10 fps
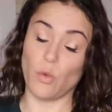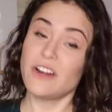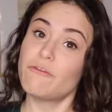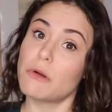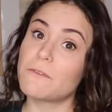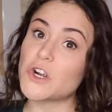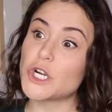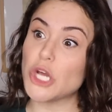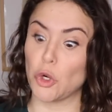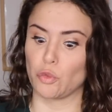would have
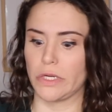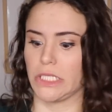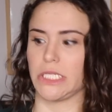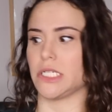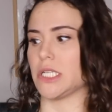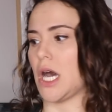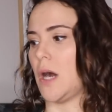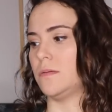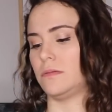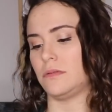preferred a real
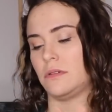dildo.